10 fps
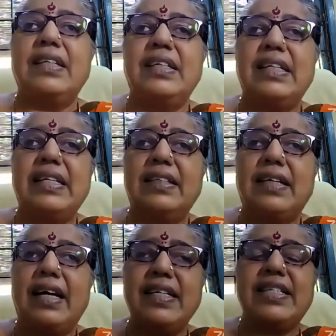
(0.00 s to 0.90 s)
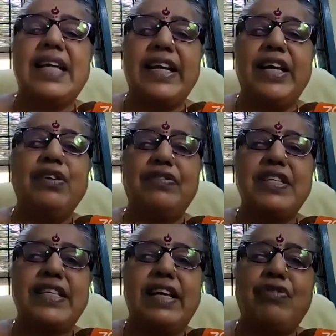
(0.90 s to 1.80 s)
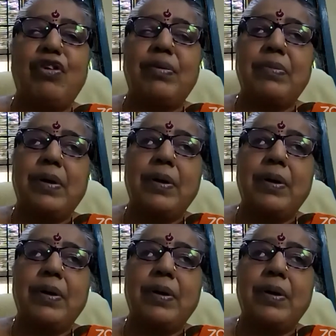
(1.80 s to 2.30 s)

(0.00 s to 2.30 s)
the understanding of the self, or